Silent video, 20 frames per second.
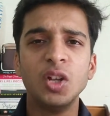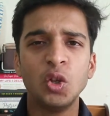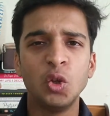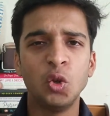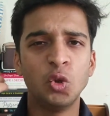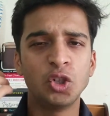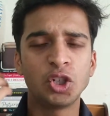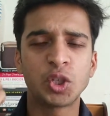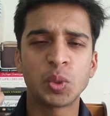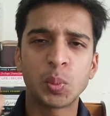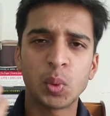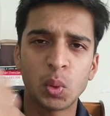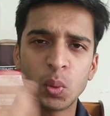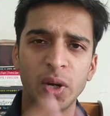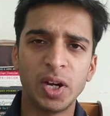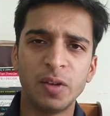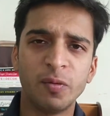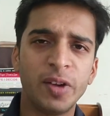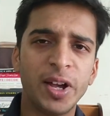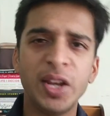You just
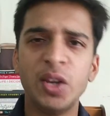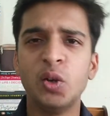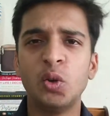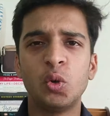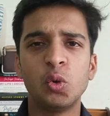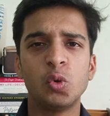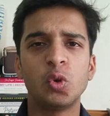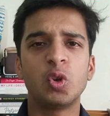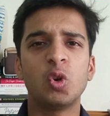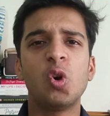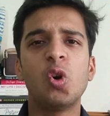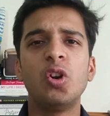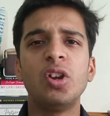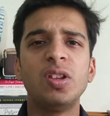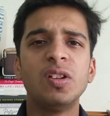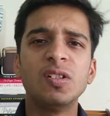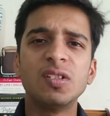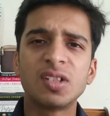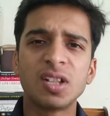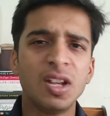provide value to your
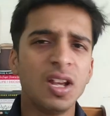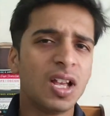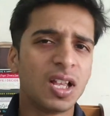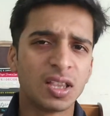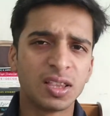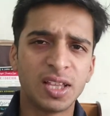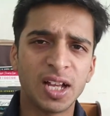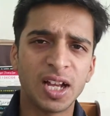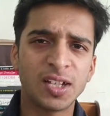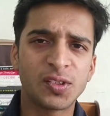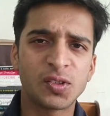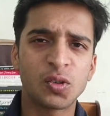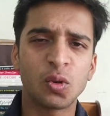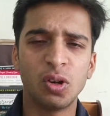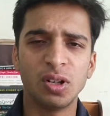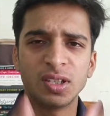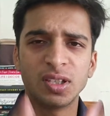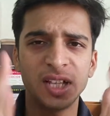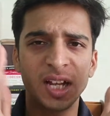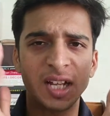audience. That's
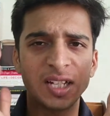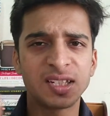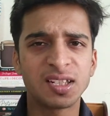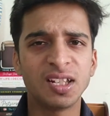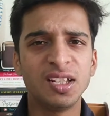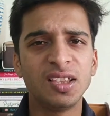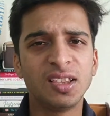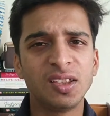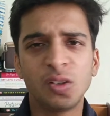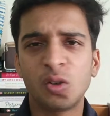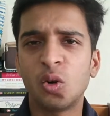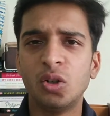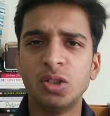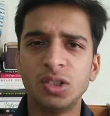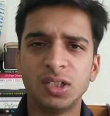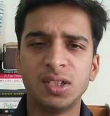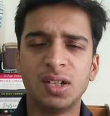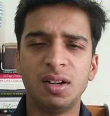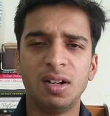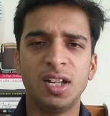all. That's in the
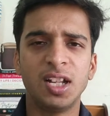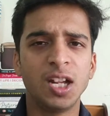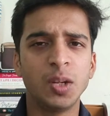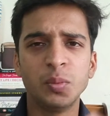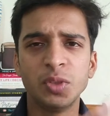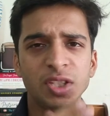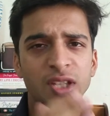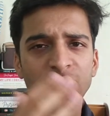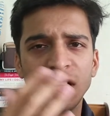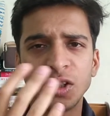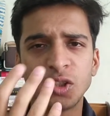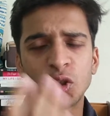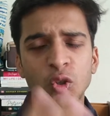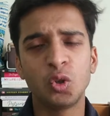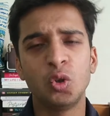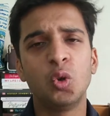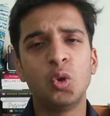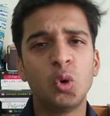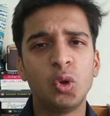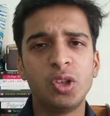content writing. I mean, there is
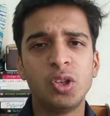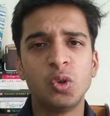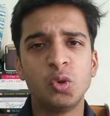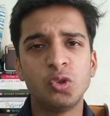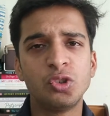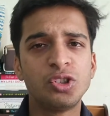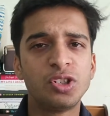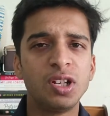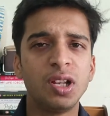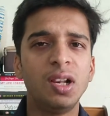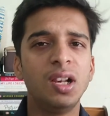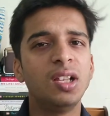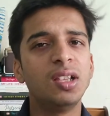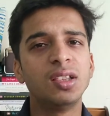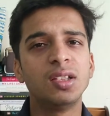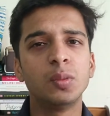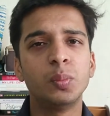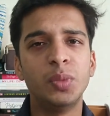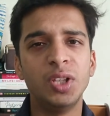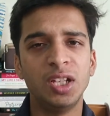no huge deal in
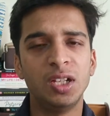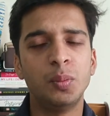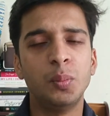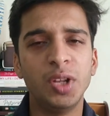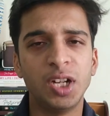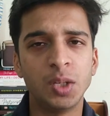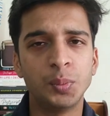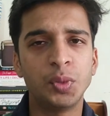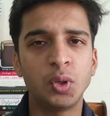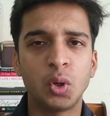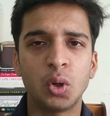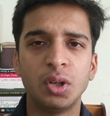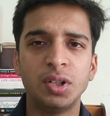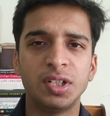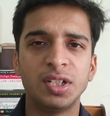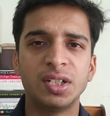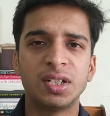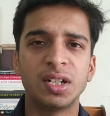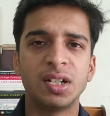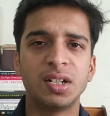the become a
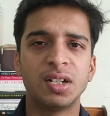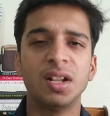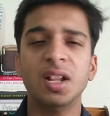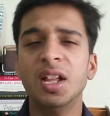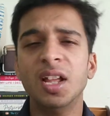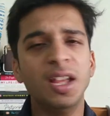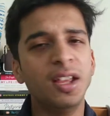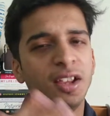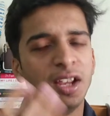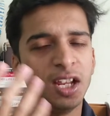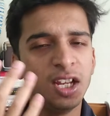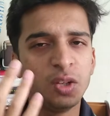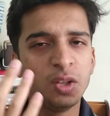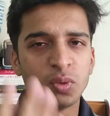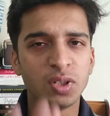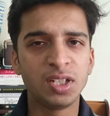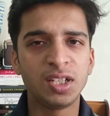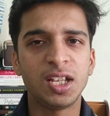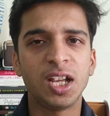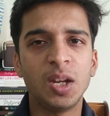content writer.
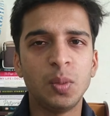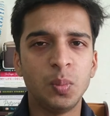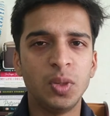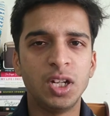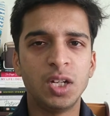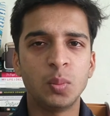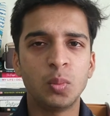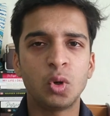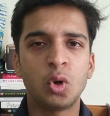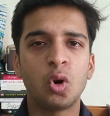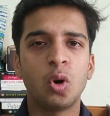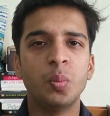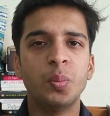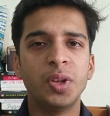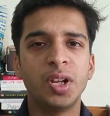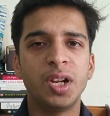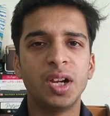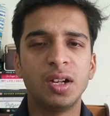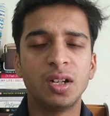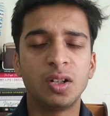Anyone can become
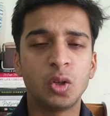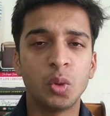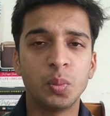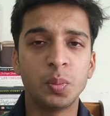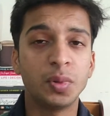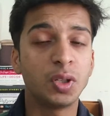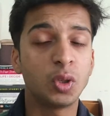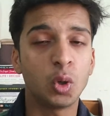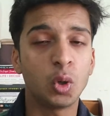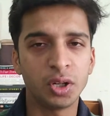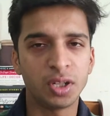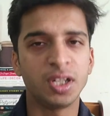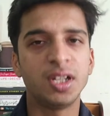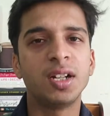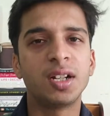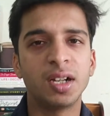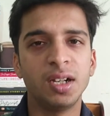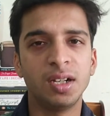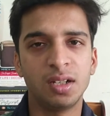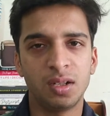a content
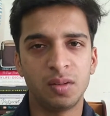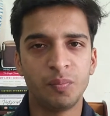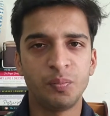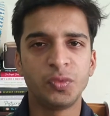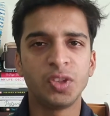writer.